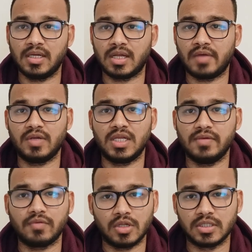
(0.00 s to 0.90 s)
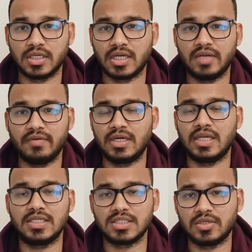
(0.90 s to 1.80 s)
and I will leave all the
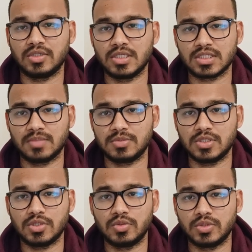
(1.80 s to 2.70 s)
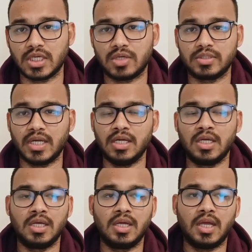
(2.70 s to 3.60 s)
relevant links into the description, so do check out that.